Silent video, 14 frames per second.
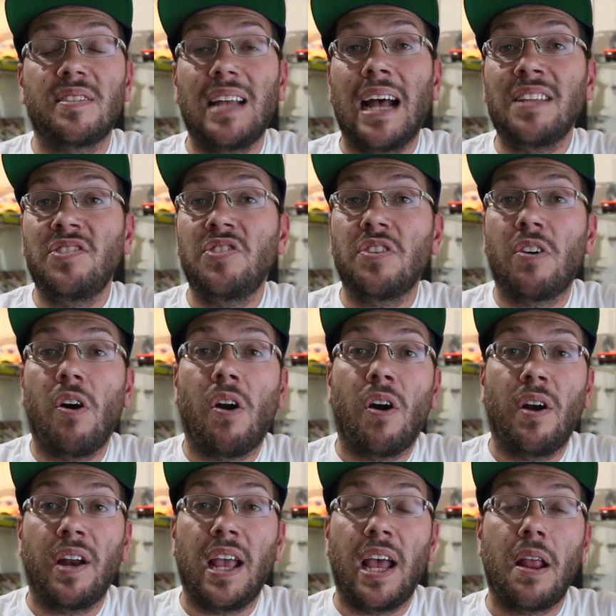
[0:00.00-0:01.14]
that's the
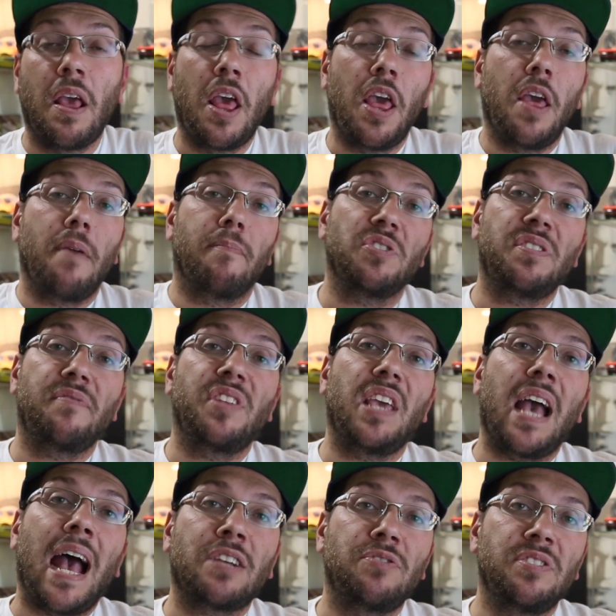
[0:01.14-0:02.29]
car that most of
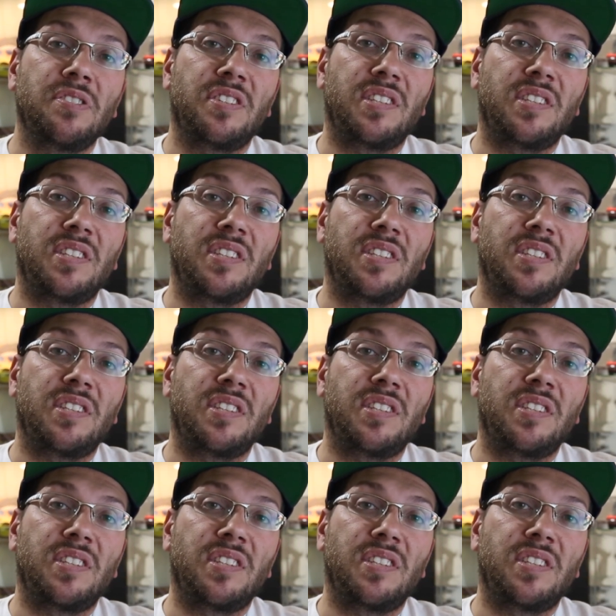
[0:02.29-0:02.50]
the action